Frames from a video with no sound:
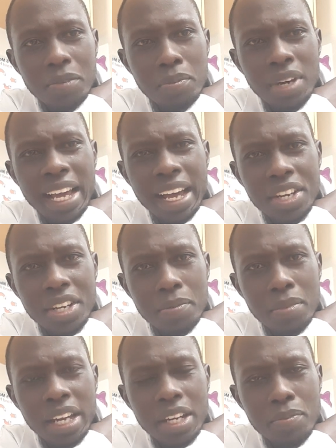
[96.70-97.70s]
blood
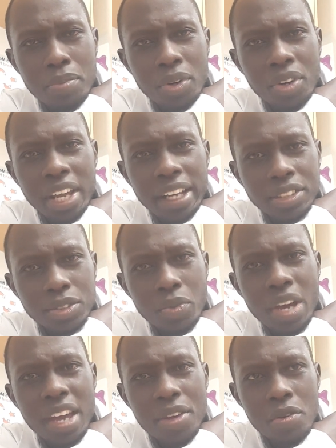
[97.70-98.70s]
and blood products.
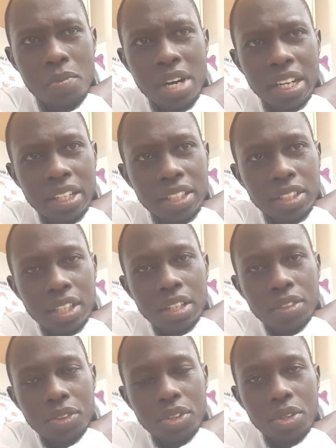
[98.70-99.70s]
Where are you, Bana?
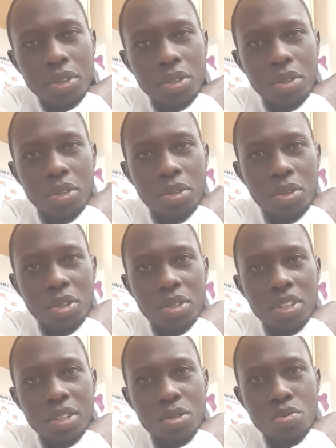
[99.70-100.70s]
You
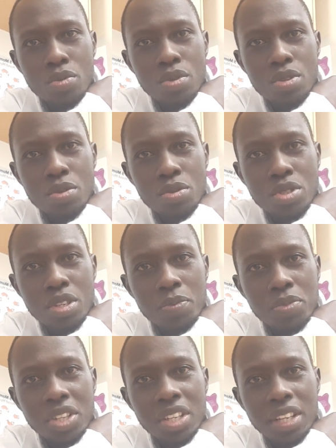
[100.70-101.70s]
need to
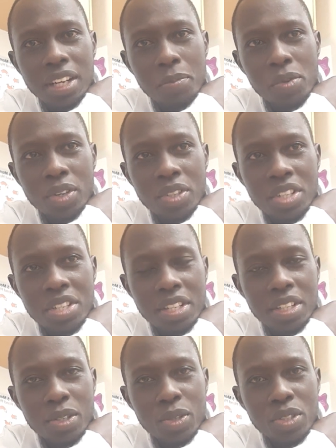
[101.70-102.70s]
stop taking laboratory
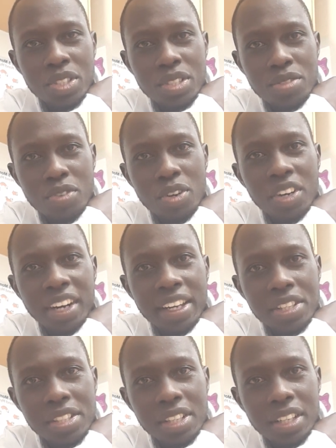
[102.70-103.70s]
technologies for
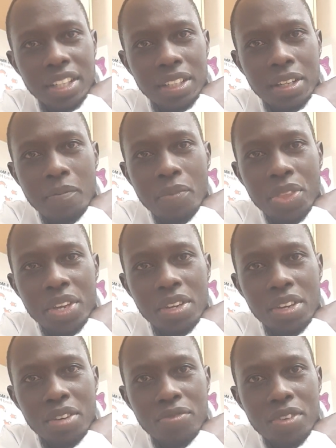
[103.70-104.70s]
granted.
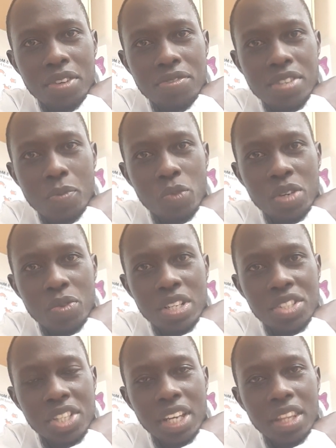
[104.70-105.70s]
If someone will
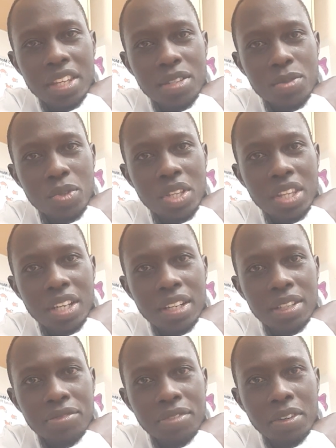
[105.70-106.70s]
share this with
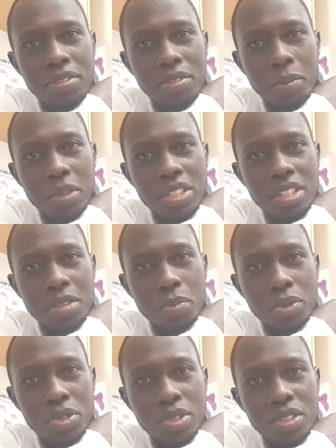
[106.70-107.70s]
the pharmacy and
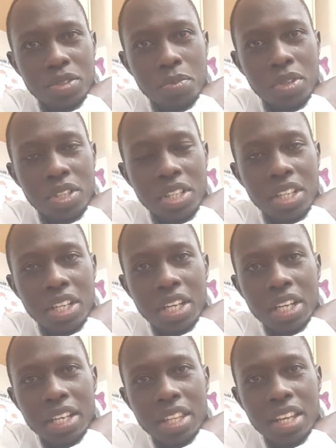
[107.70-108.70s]
Poisons Board,
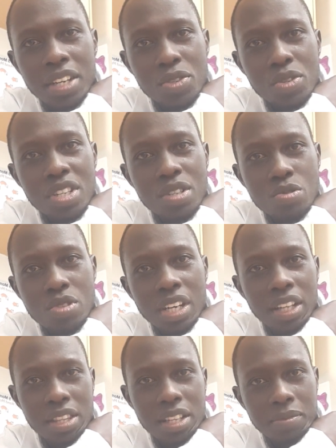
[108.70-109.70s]
then you need to
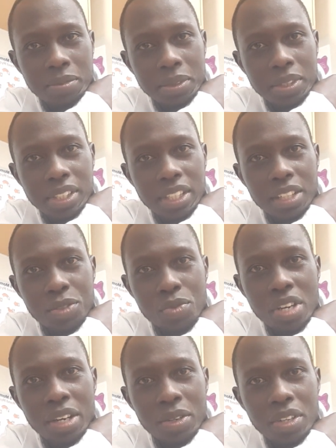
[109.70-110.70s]
tell them that
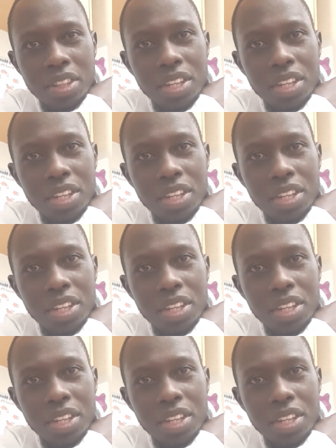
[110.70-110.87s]
we are no,